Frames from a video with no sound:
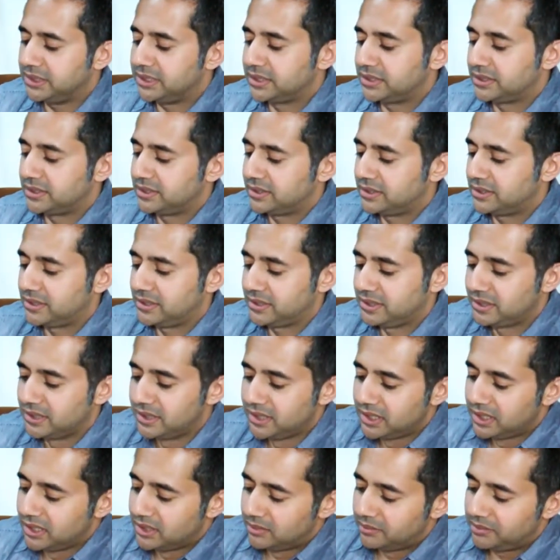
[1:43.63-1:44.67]
Just
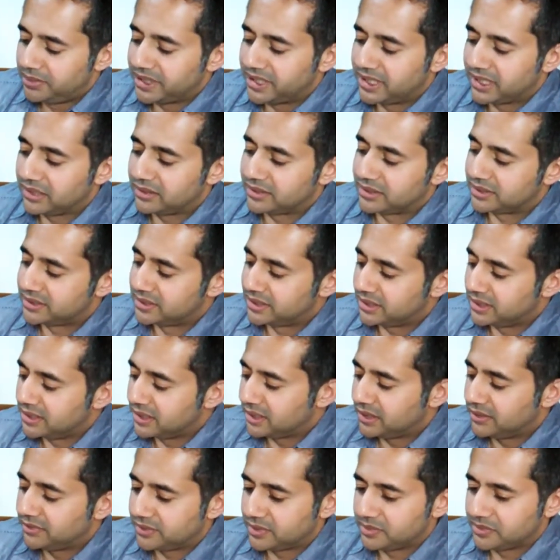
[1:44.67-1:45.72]
pick out a
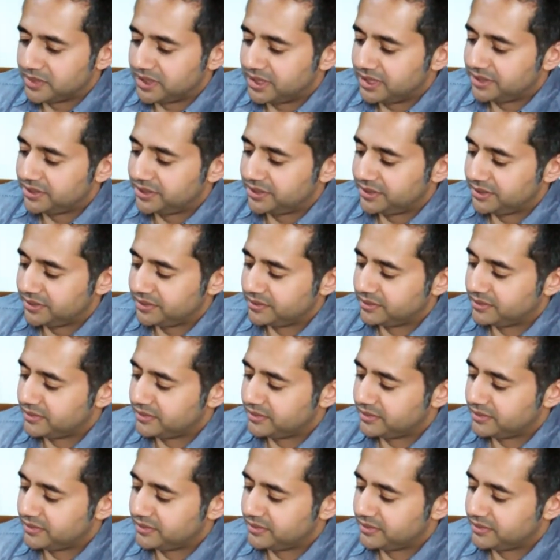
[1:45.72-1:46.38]
cigar from this.